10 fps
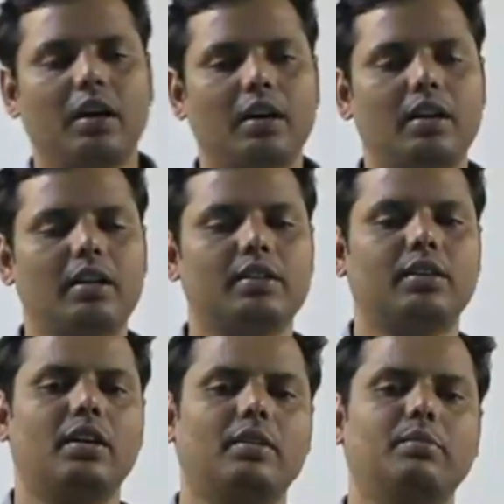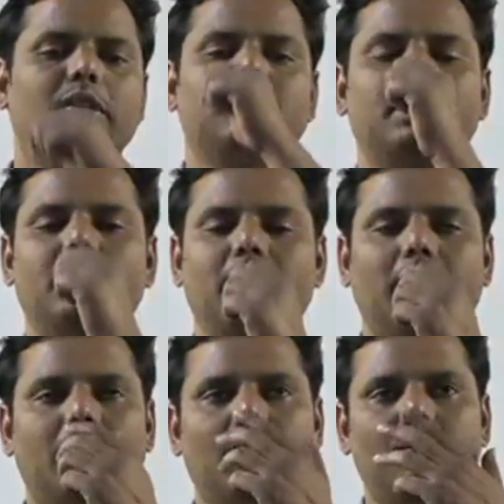Early historic means
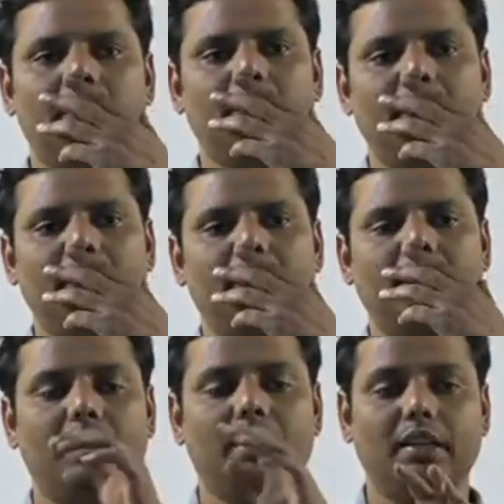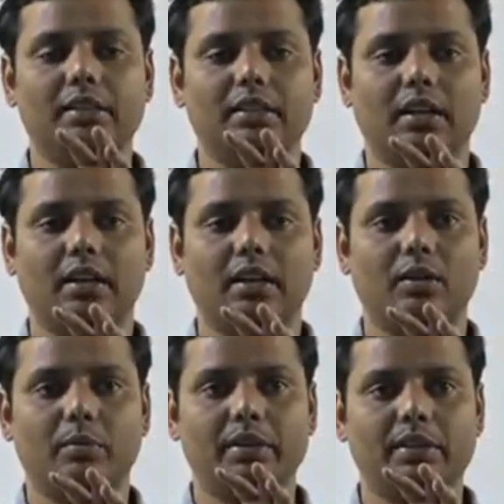people, it is
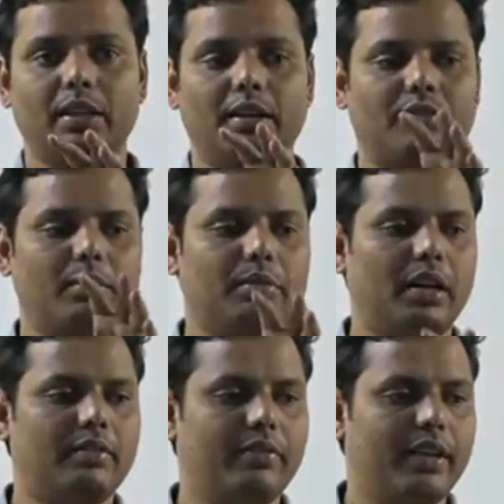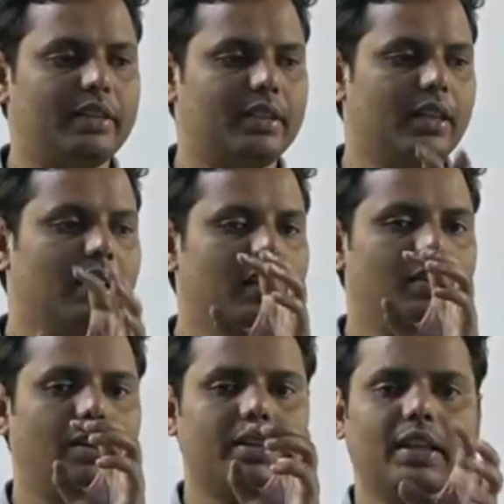basically from that phase
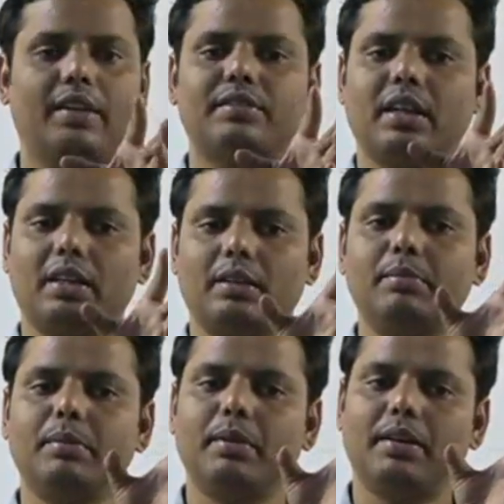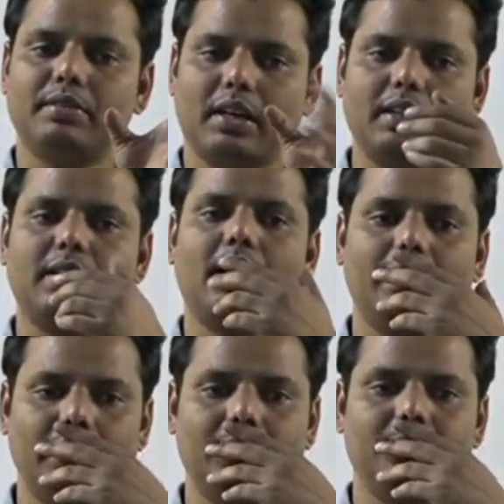where people have started
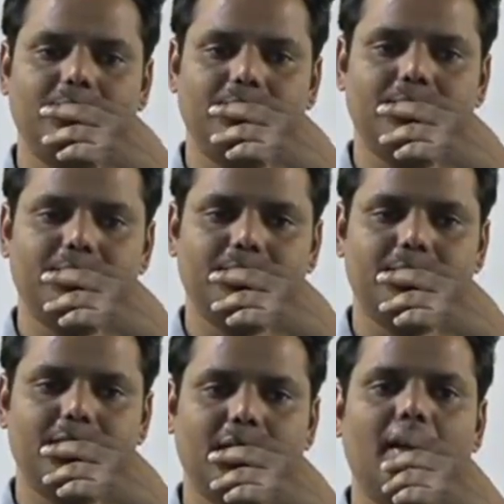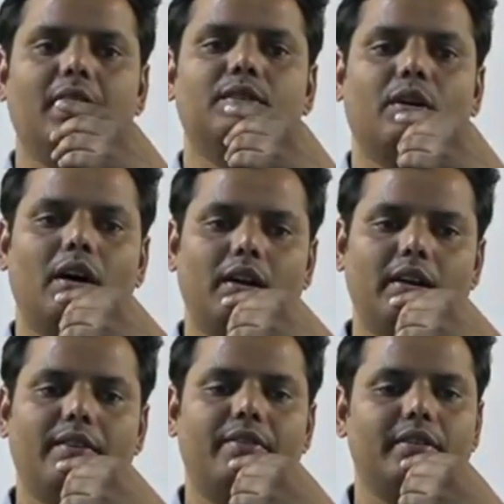writing. The
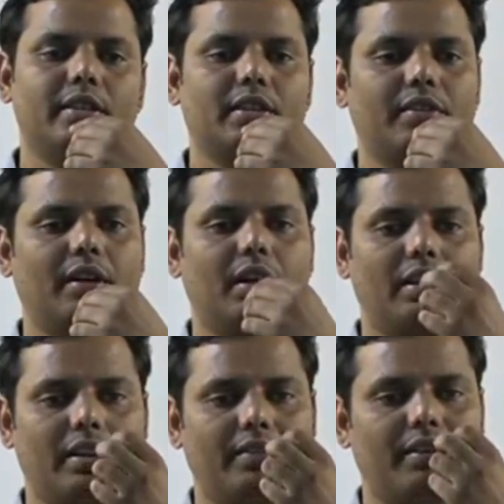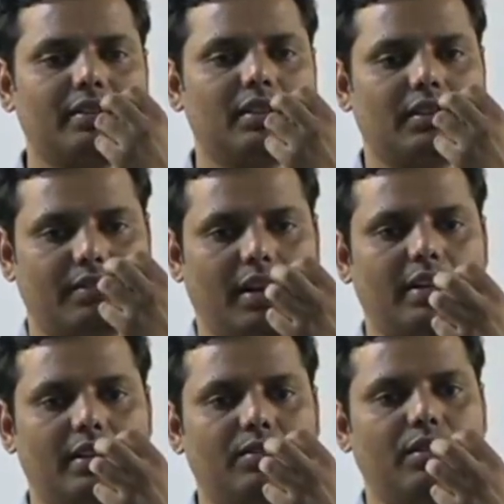early references of
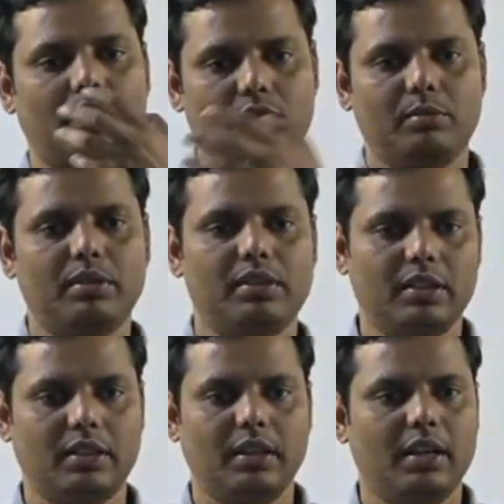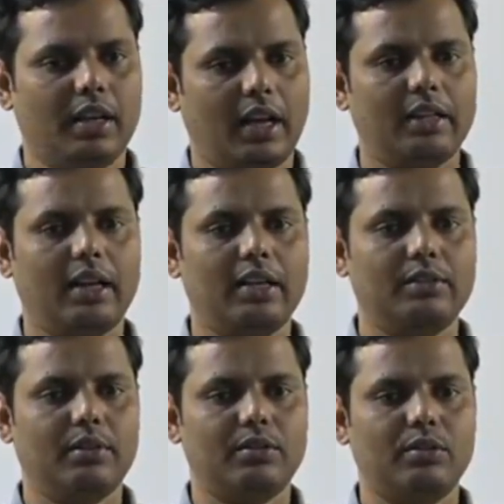writing could also be seen, and that
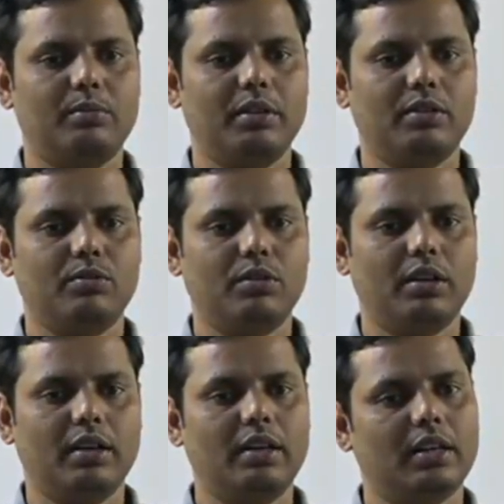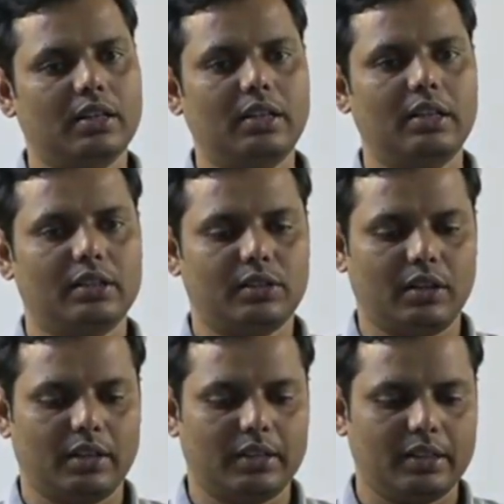is why it could be included in early
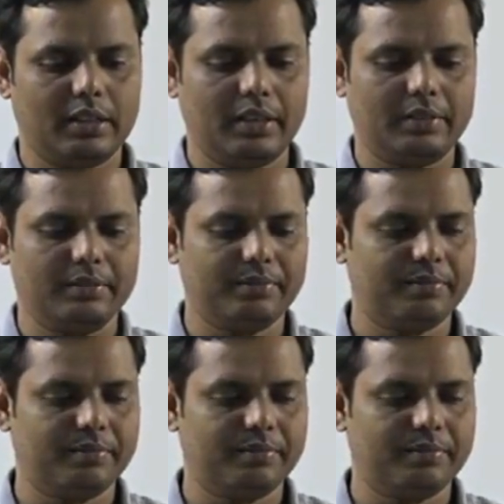historic, right?